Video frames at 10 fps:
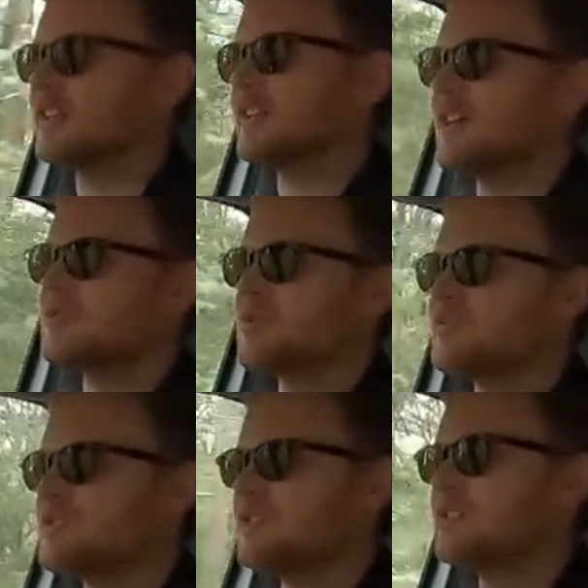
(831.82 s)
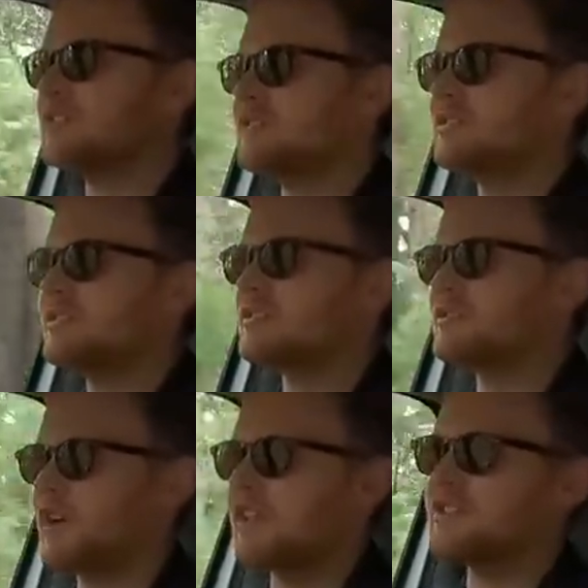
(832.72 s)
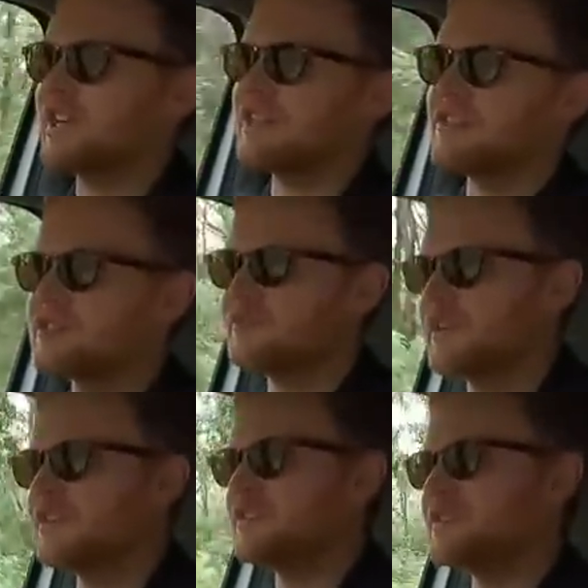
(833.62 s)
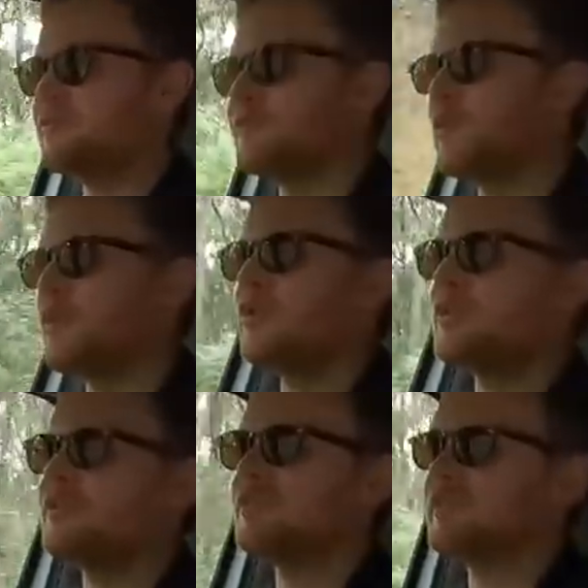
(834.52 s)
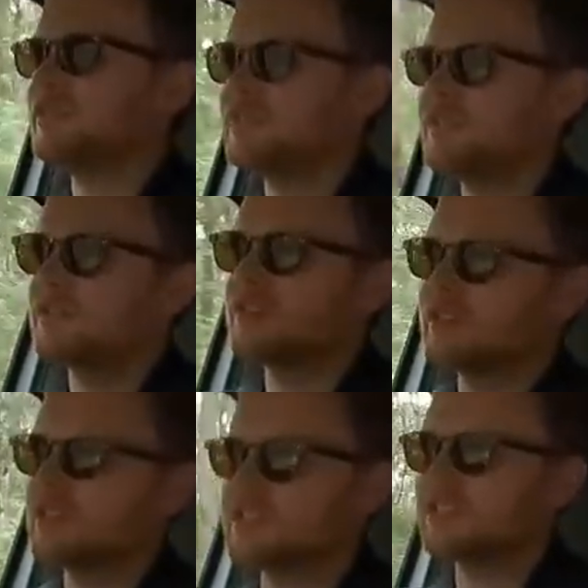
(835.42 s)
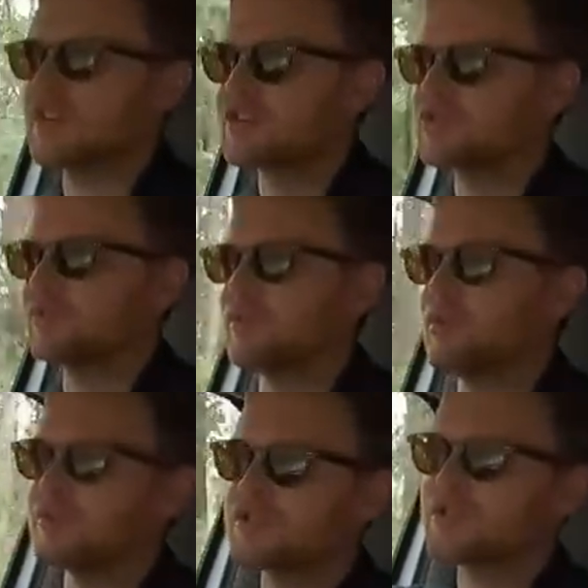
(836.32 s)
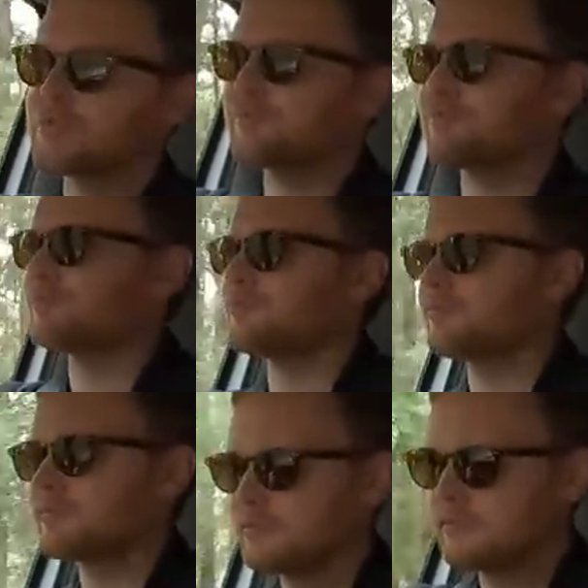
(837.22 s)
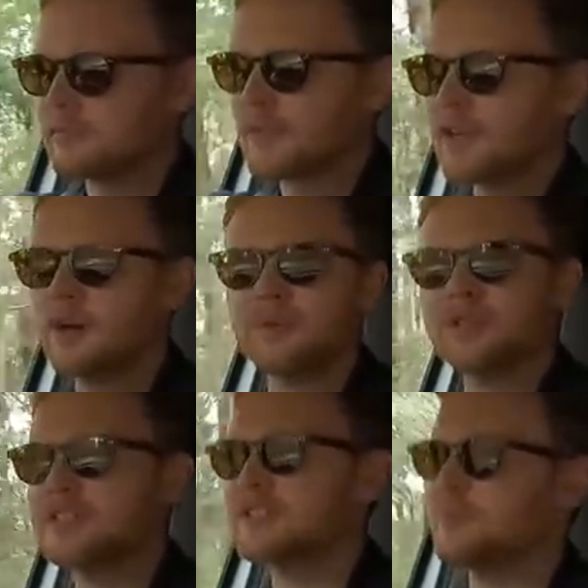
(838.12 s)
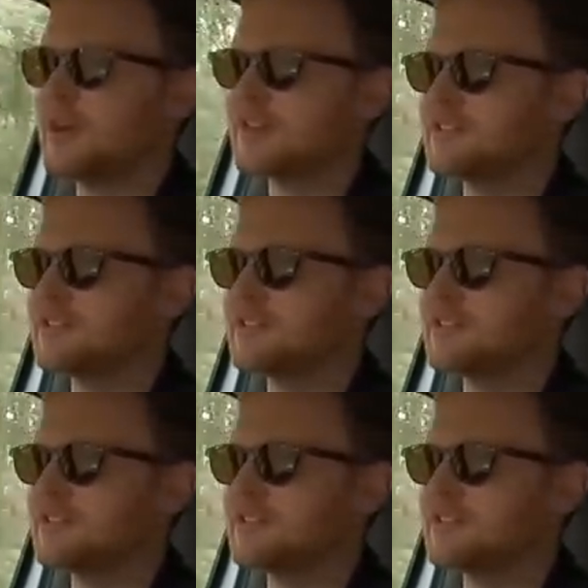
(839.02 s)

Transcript: Land Rover did to validate the Defenders before the international launch a couple of years back.